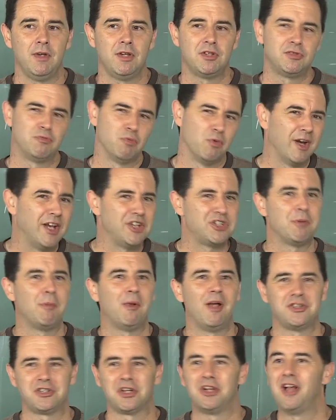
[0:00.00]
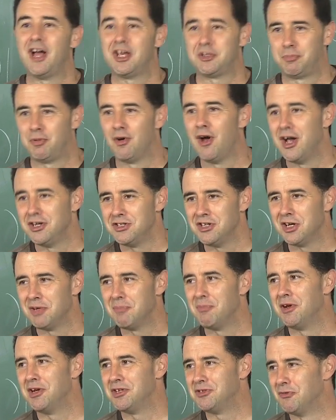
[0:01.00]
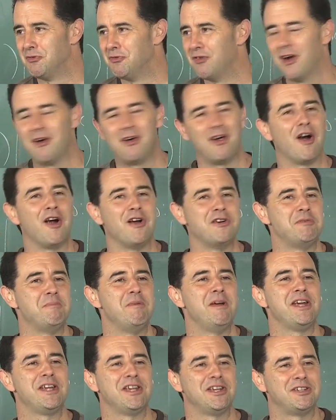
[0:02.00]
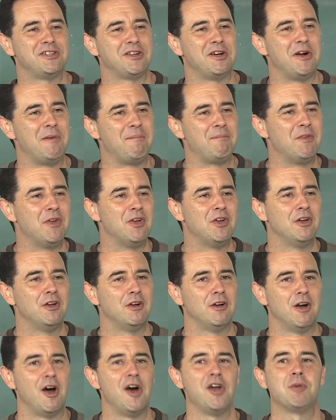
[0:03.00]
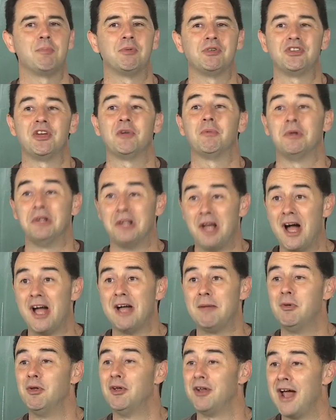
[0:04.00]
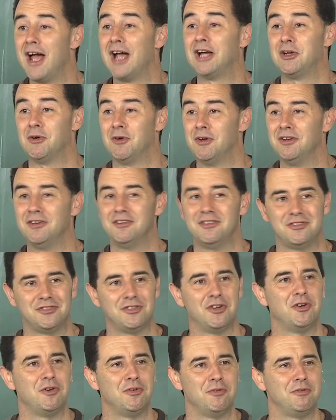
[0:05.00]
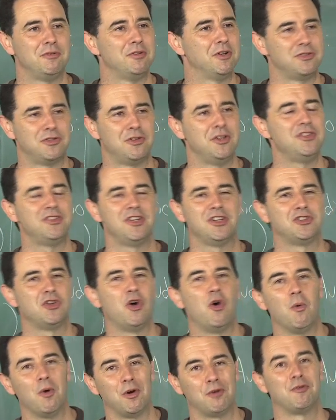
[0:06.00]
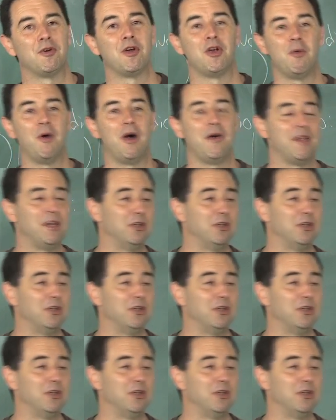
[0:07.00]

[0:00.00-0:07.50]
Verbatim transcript: It's reasonable as a class project, but it's very hard to make it 100% um, reliable and accurate. So, so these things don't work very well.